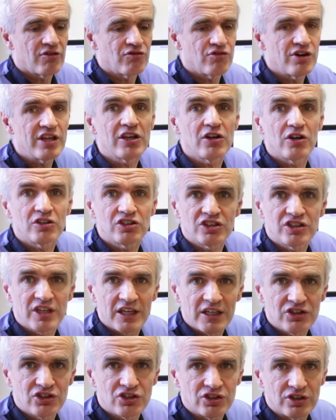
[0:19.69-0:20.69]

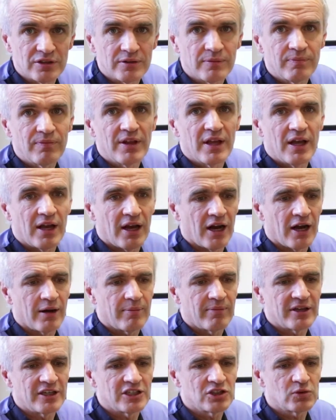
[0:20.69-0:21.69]
Regurgitation
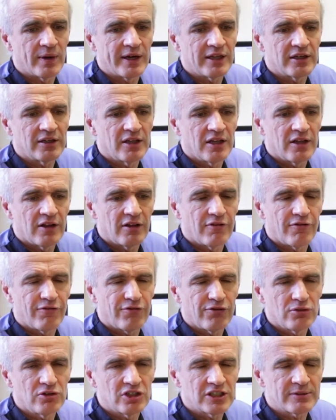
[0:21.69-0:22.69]
is when
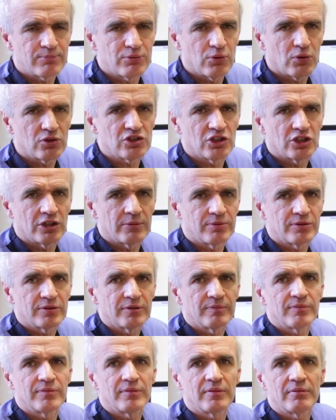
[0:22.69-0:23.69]
food is brought up
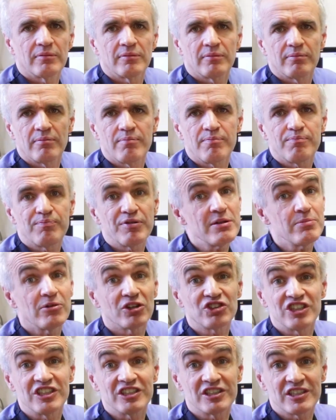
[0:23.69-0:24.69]
pretty
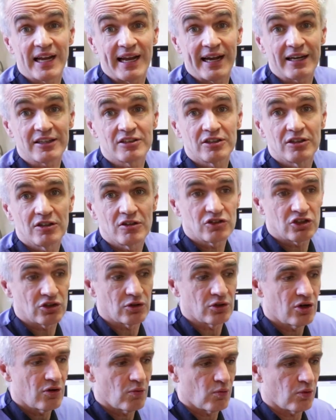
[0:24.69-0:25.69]
much intact.
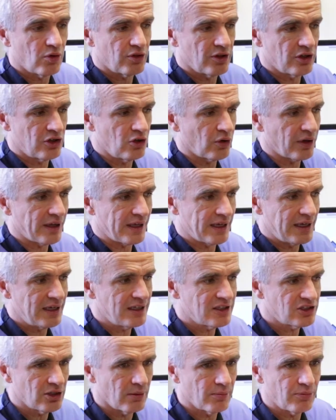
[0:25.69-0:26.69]
So the dog
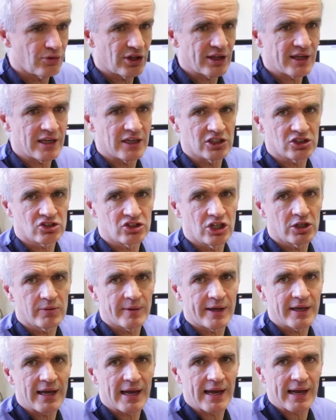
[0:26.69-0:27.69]
eats something and straight
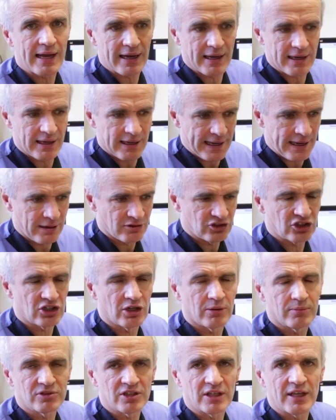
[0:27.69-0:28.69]
away out it
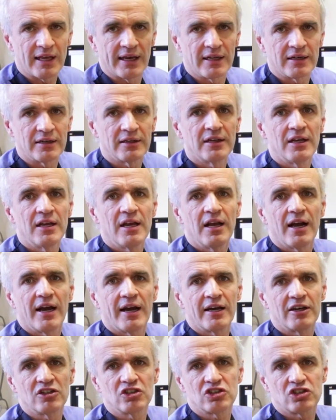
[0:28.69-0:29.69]
comes again.
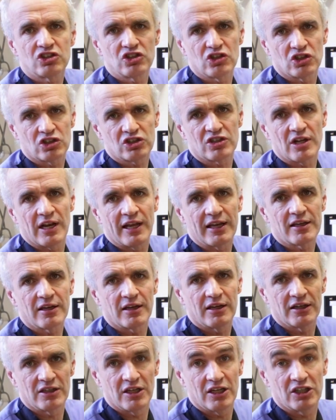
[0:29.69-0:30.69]
And it's just
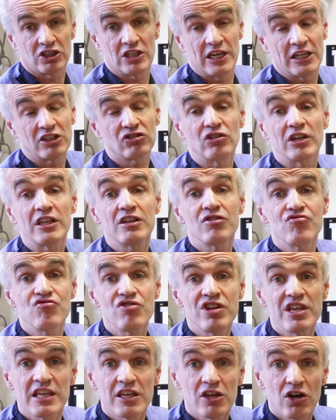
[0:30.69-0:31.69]
like, it's literally
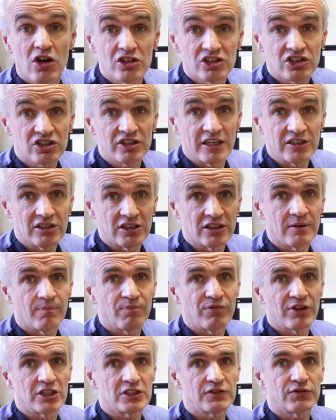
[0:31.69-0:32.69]
regurgitated.
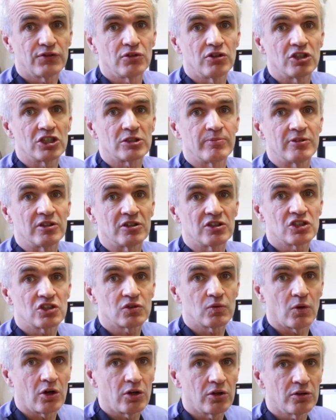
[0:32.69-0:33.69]
It's food that's been
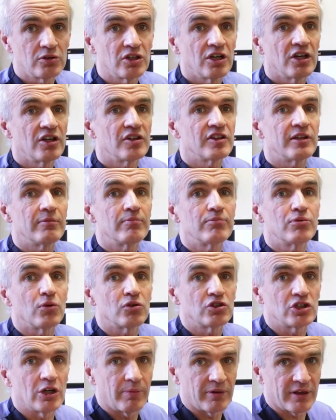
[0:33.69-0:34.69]
swallowed, then
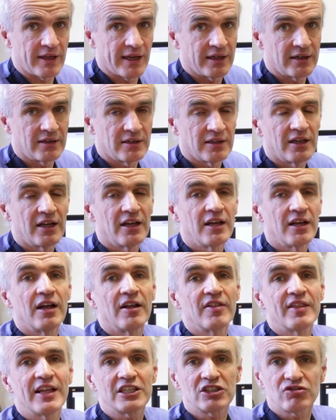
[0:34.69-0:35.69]
brought up again.
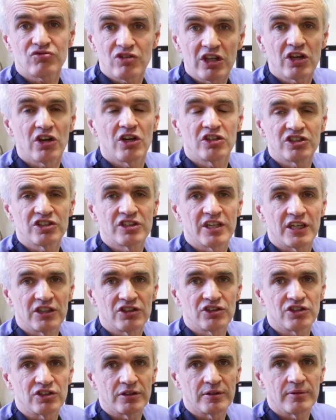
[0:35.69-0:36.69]
That's
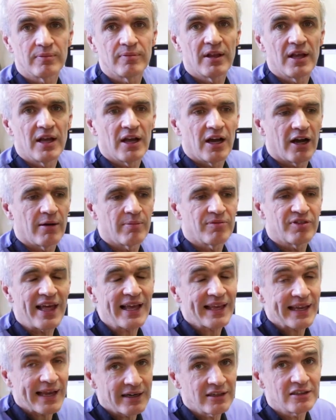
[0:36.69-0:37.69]
regurgitation.
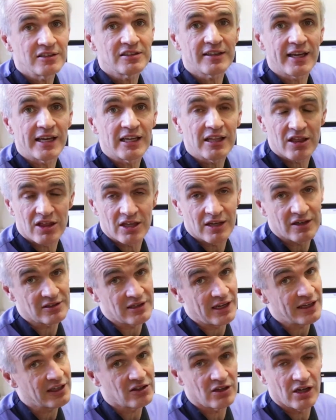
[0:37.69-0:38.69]
That can indicate things
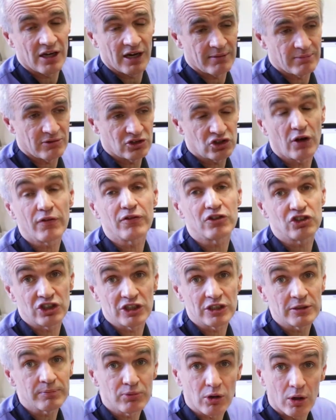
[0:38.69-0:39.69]
like
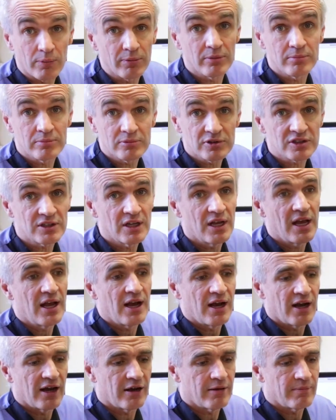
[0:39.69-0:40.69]
esophageal problems,
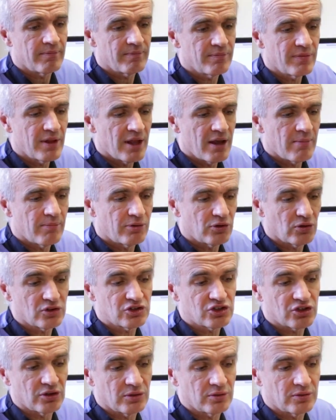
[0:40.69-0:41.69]
but
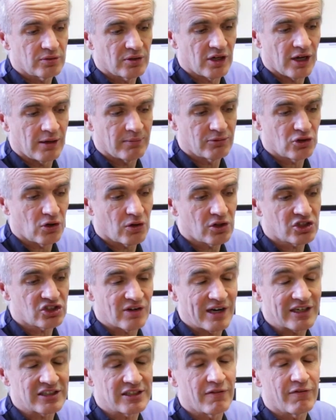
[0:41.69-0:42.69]
also dogs
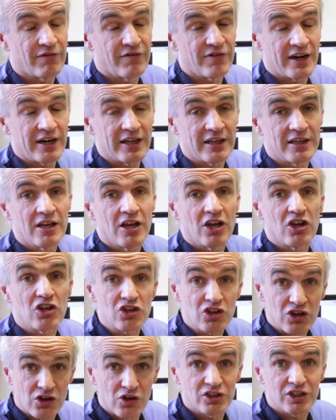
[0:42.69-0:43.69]
are actually very
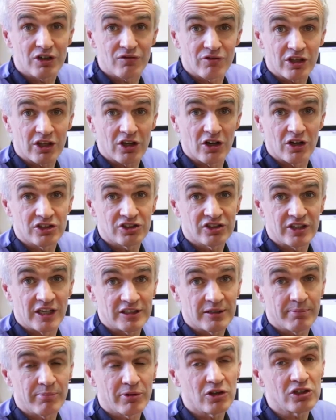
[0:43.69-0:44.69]
good at
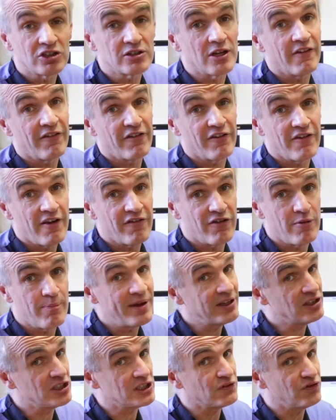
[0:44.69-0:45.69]
regurgitating, because if a
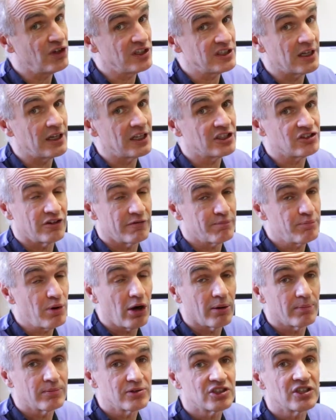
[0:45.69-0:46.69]
bitch is feeding a litter of
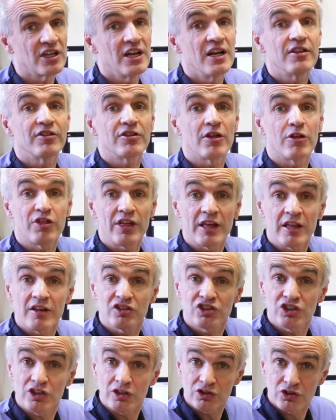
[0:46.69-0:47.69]
pups, the thing
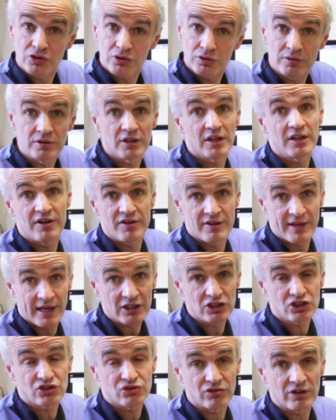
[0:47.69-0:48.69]
she'll do
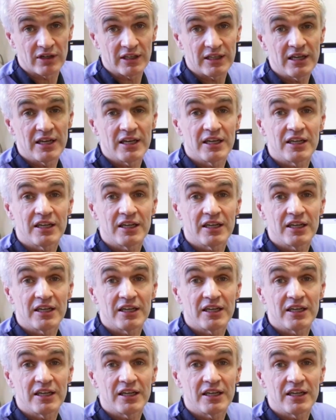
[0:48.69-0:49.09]
naturally